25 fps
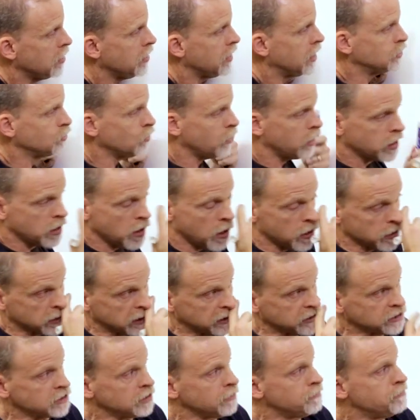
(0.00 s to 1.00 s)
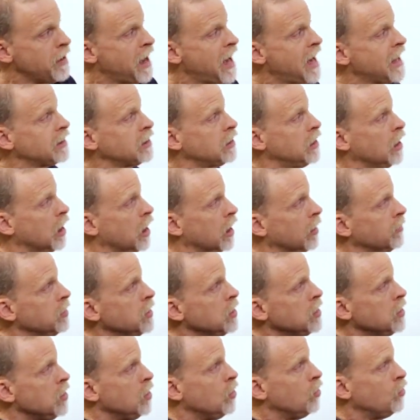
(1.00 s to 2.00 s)
That's why I call it the bathtub,
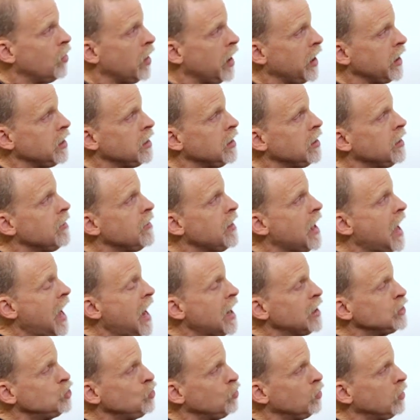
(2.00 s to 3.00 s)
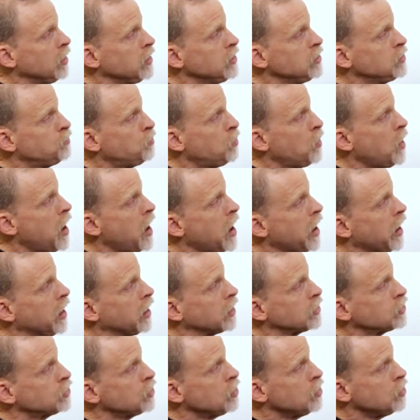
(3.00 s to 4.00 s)
right? As you release
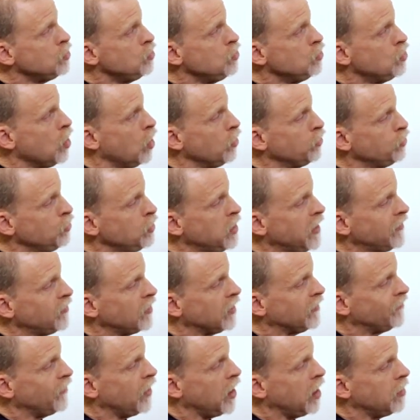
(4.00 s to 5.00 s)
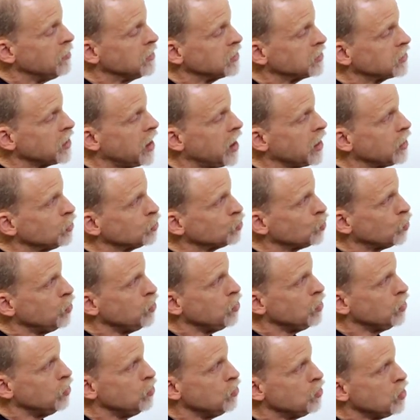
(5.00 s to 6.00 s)
products, you go through different development cycles where
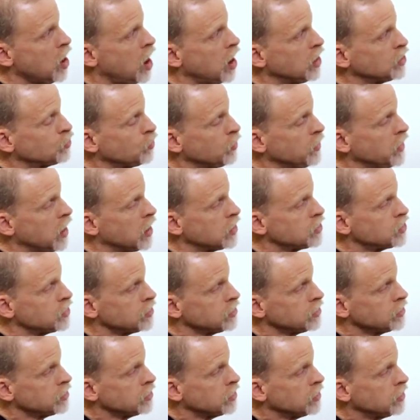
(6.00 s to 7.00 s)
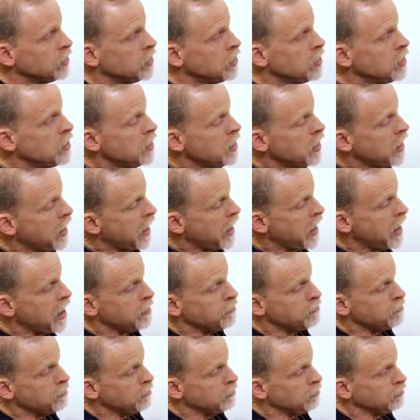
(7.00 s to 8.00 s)
you can do cost reductions
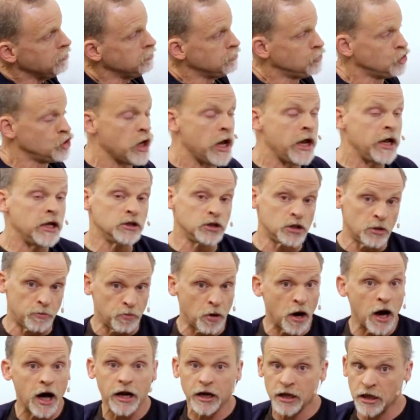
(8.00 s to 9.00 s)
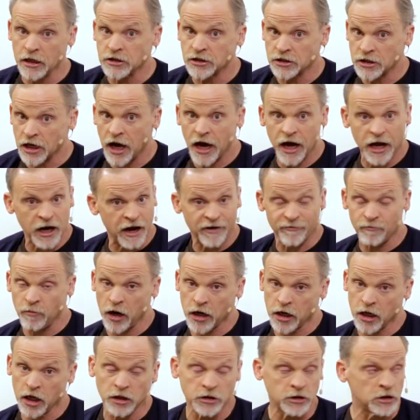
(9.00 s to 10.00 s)
and change the product inside.
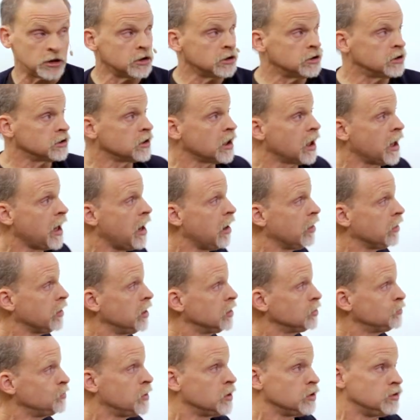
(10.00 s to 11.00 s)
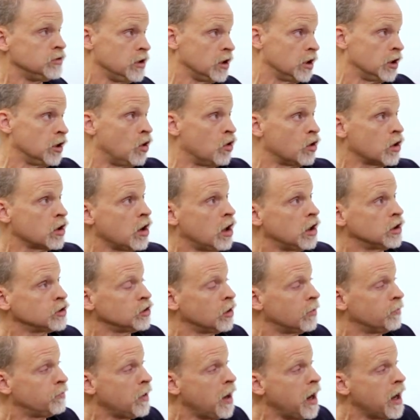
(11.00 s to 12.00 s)
Everybody does it, just kind of how it is, because you get lower cost
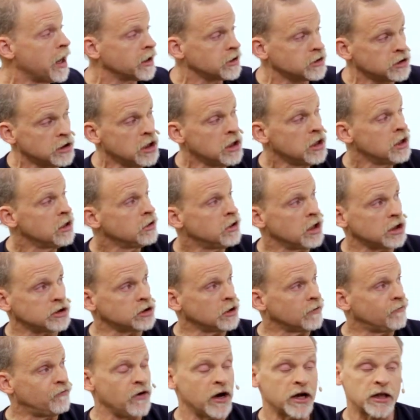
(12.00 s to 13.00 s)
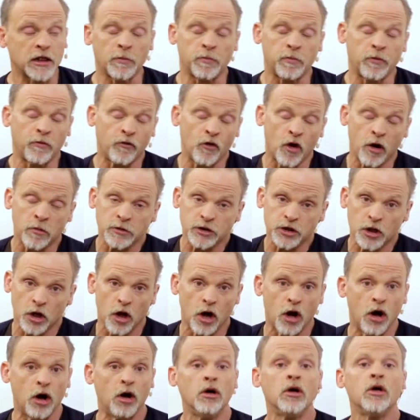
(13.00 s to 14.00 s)
on products. Doesn't affect the performance at
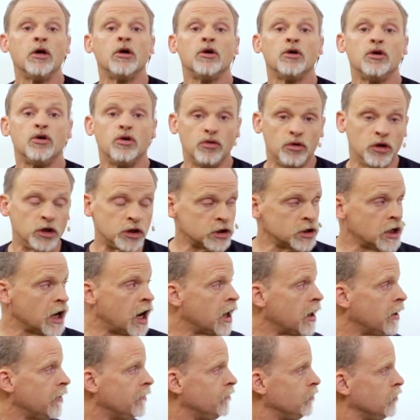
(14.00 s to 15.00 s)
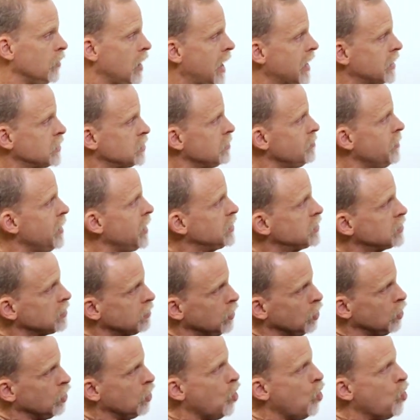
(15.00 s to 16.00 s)
all. You just kind of actually make some
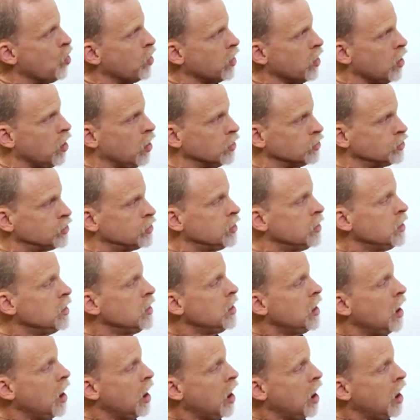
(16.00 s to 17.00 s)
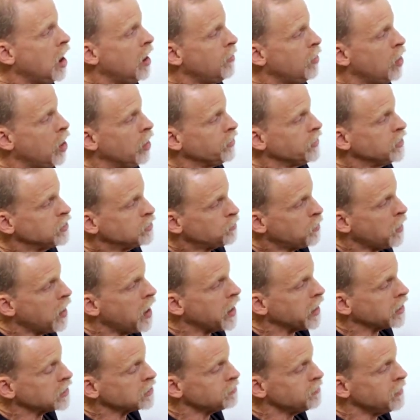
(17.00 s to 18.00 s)
little ordalts on these
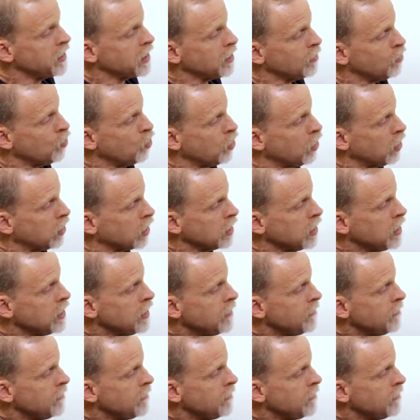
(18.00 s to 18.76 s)
products and make them work.